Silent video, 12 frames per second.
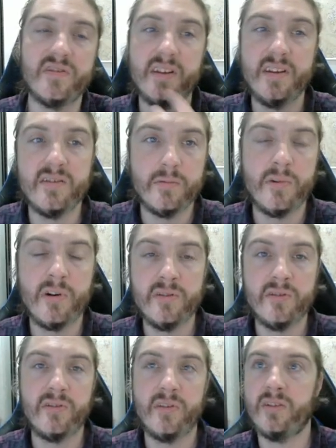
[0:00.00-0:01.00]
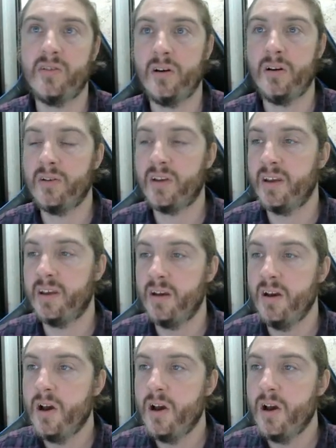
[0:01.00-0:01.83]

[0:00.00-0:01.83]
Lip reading: These are the ones that are looking